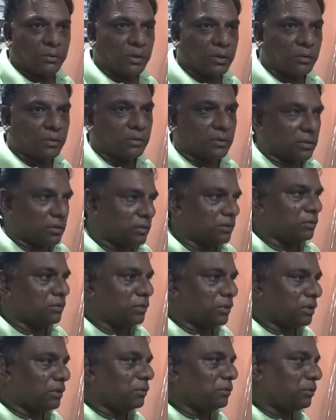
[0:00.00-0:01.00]
We don't,
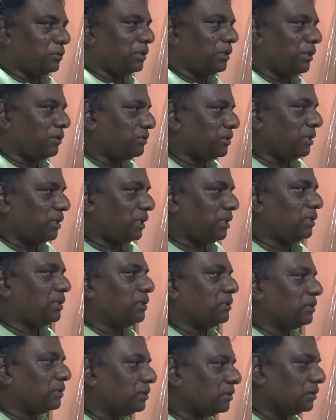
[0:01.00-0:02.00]
we never needed
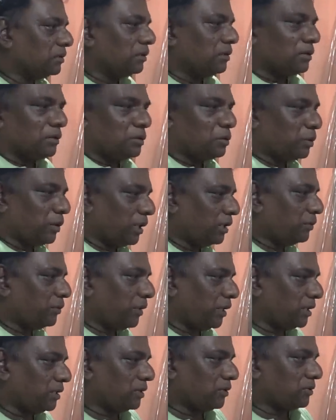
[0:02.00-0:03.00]
to
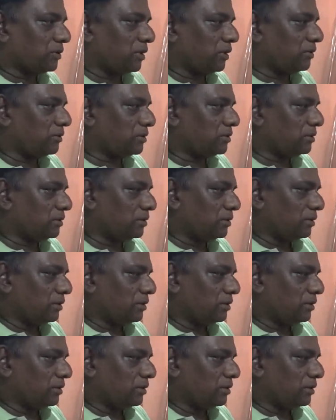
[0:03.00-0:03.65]
advertise ourselves.